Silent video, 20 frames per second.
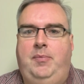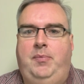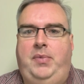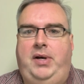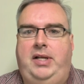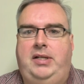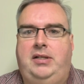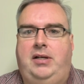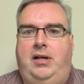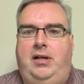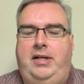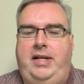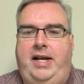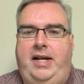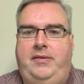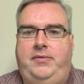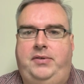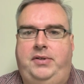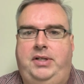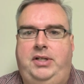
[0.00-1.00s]
But on
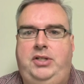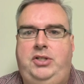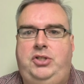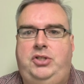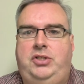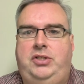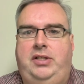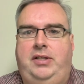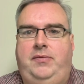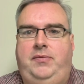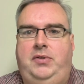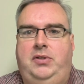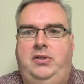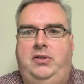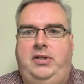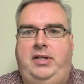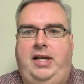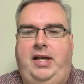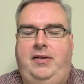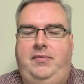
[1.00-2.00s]
average, if you
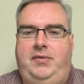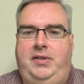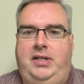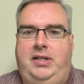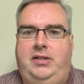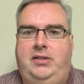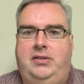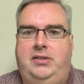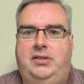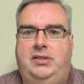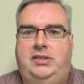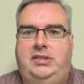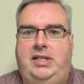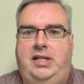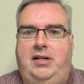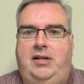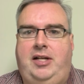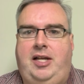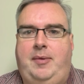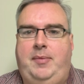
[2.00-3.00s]
look at vehicles
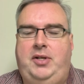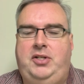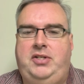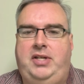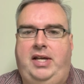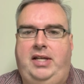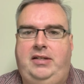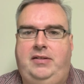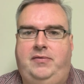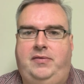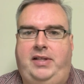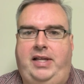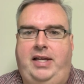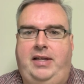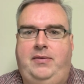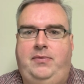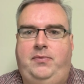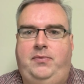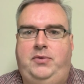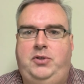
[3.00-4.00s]
that are coming to end of
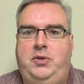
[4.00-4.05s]
life,